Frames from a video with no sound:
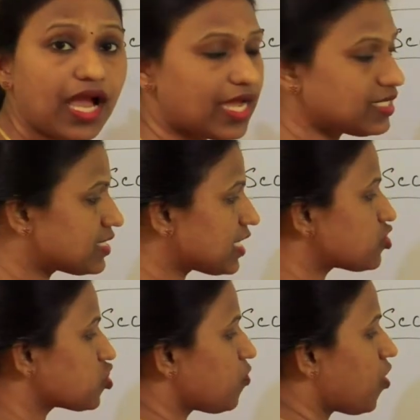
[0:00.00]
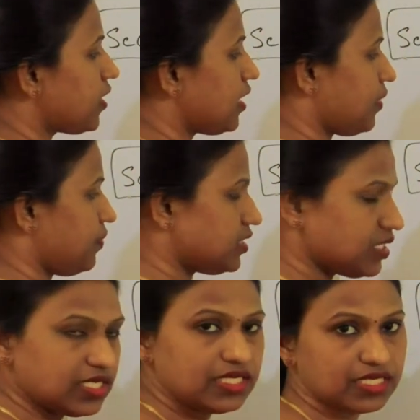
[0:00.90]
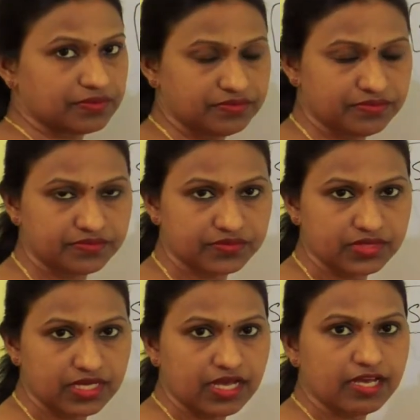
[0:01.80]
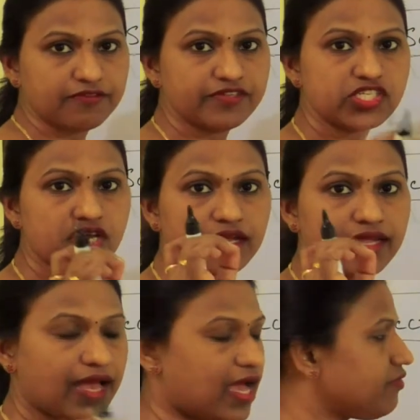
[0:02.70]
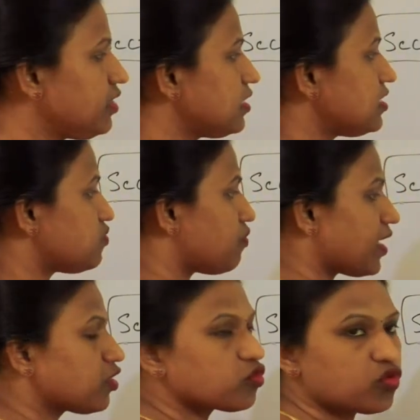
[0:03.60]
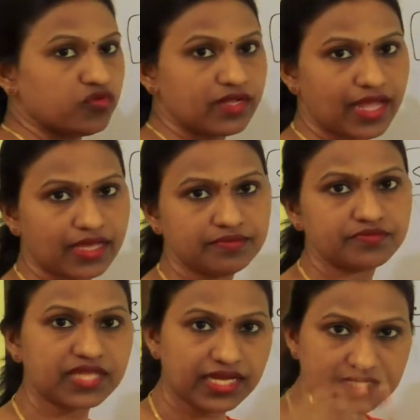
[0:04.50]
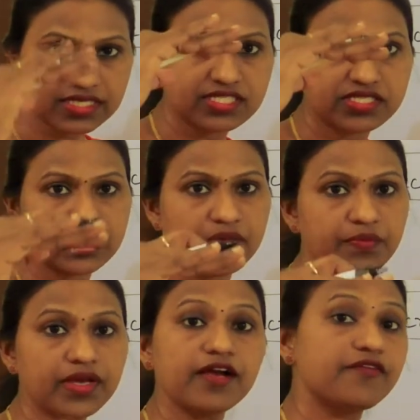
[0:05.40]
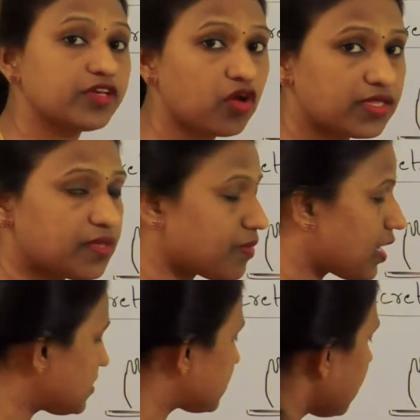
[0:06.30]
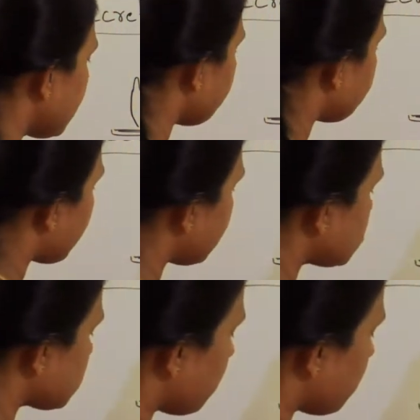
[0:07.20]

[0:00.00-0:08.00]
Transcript: And such cuboidal epithelium, which are having these microvilli at its tip, we call them as brush